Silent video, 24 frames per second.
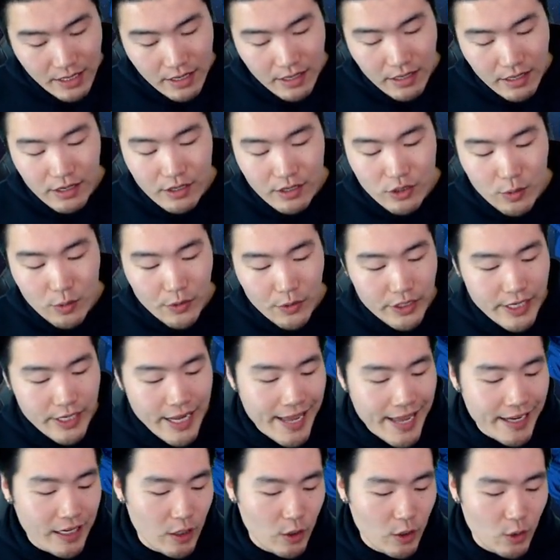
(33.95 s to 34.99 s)
Her super
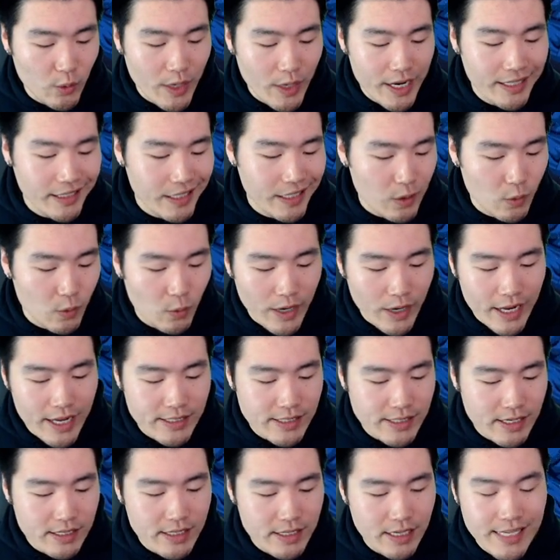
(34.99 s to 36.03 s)
attack greatly
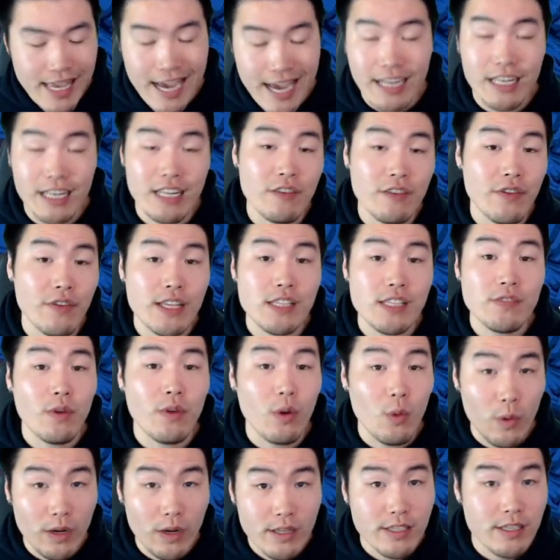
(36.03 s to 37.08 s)
raises attack and defense for
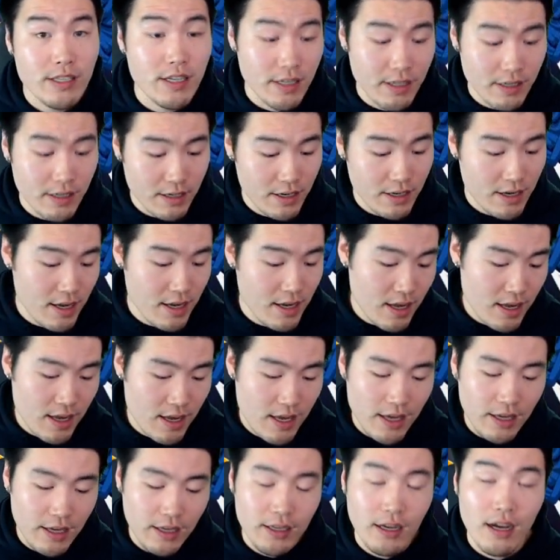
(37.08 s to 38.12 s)
one turn
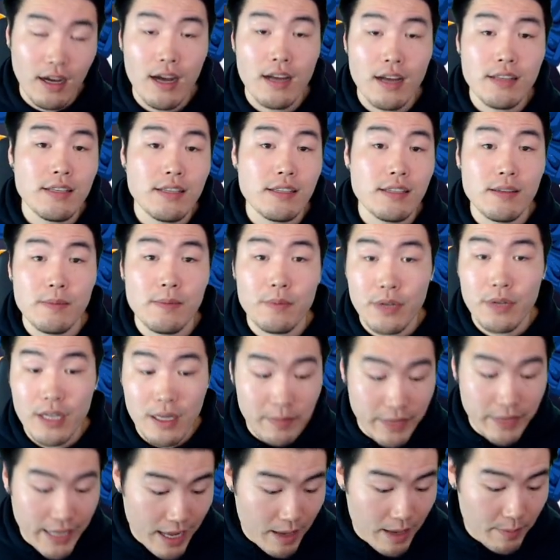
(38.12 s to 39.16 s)
and causes supreme
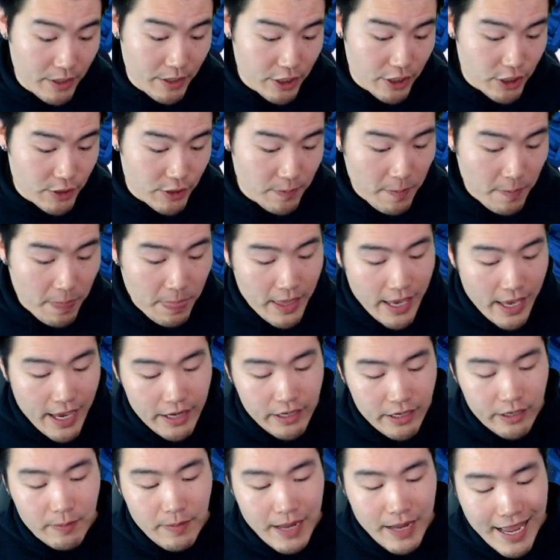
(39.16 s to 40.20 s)
damage. And
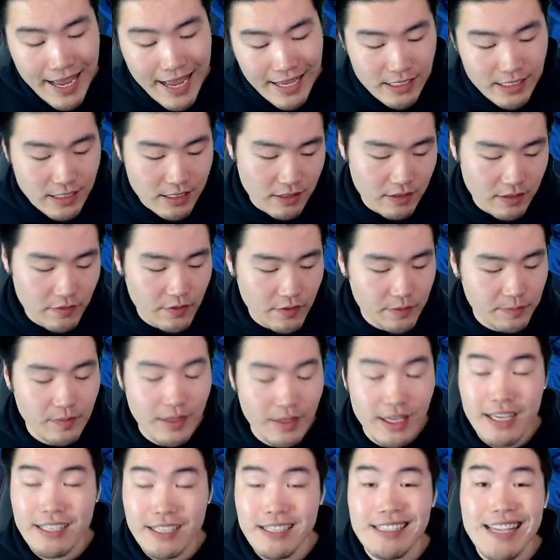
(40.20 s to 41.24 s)
her passive
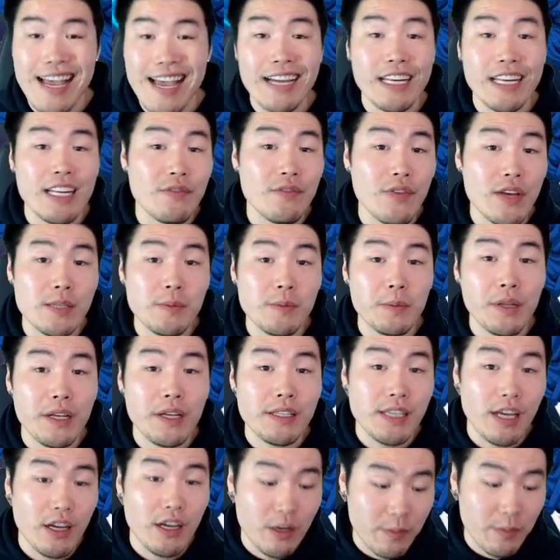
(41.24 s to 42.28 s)
is attack and defense plus
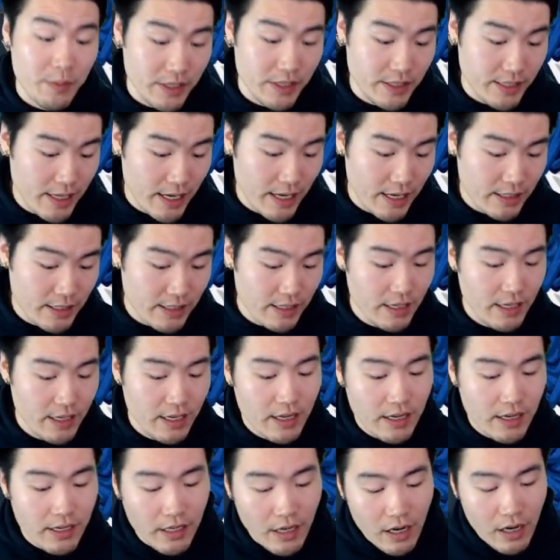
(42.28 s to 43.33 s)
one hundred percent,
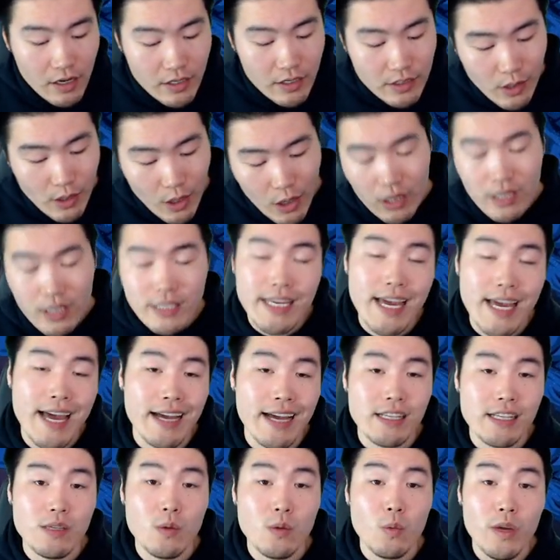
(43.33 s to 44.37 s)
guards all
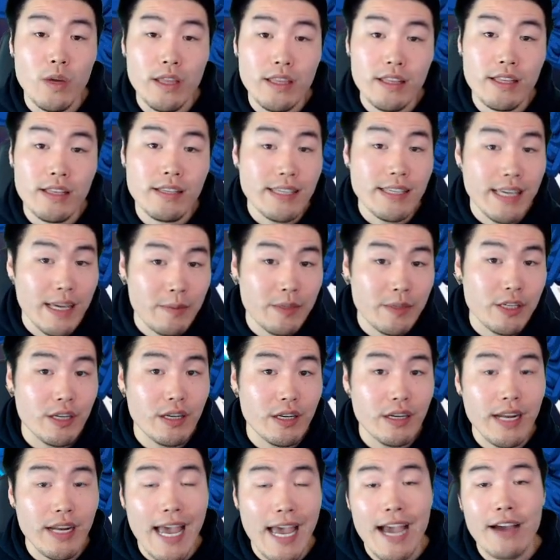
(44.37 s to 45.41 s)
attacks within the same
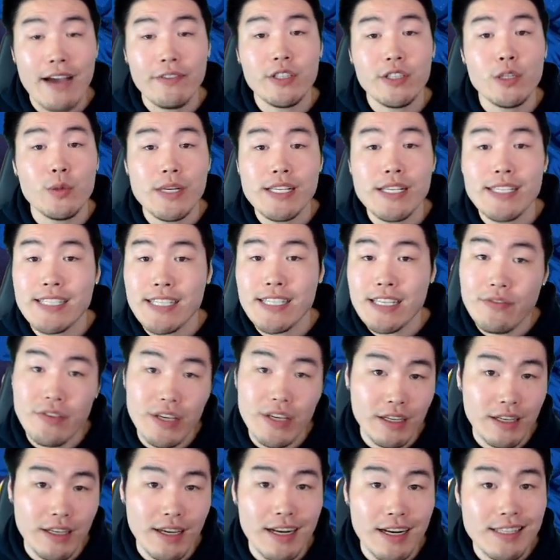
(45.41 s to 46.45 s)
turn after
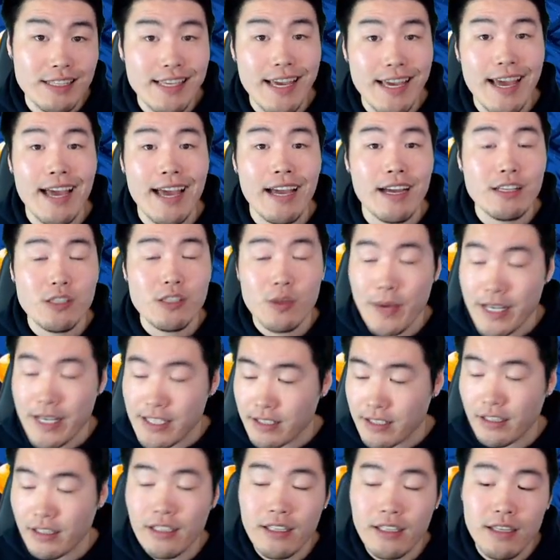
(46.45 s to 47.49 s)
receiving an attack. So
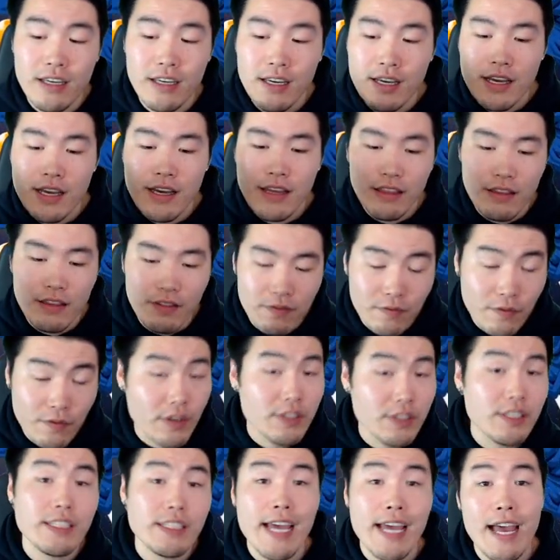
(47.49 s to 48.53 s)
basically, the
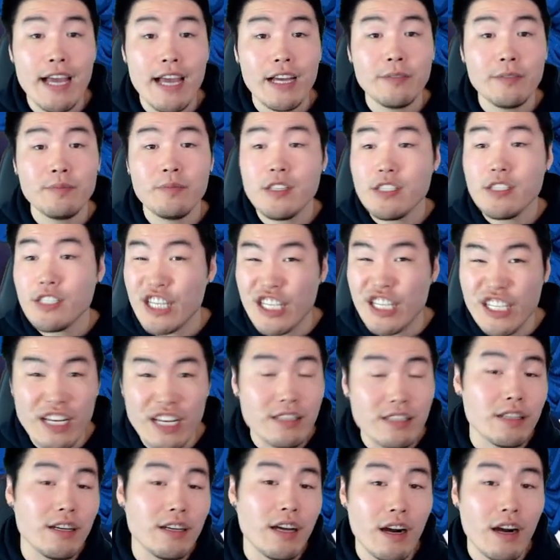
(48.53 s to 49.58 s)
first attack she
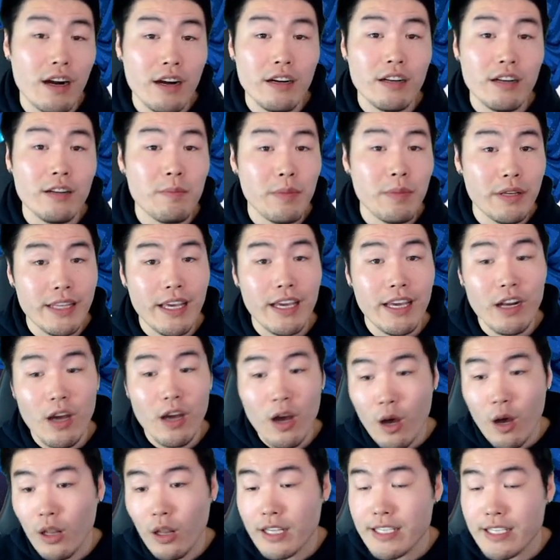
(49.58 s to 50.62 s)
doesn't guard, but then
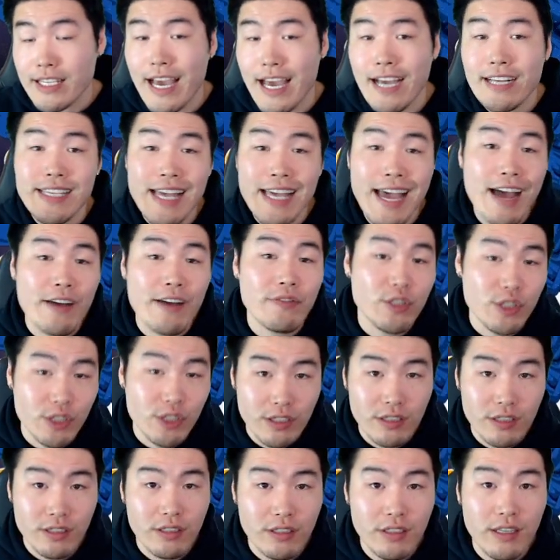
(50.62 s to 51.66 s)
all attacks
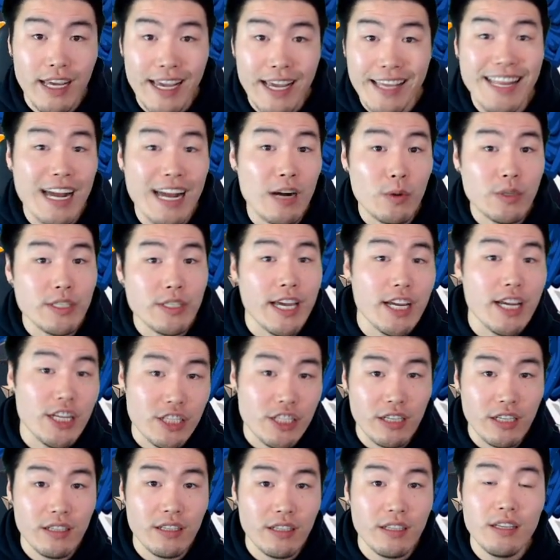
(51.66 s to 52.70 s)
after in that
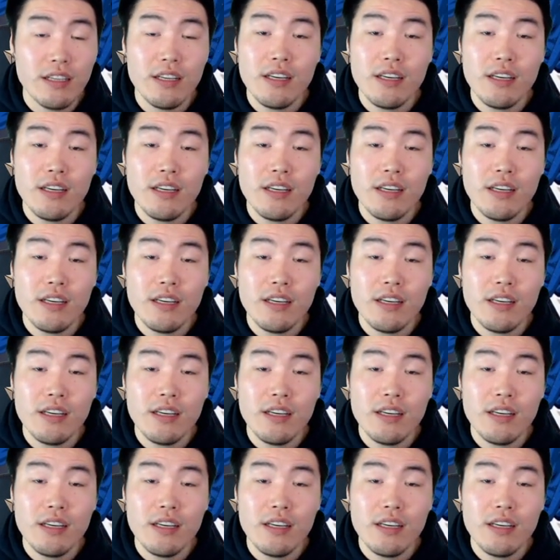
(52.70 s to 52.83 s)
rotation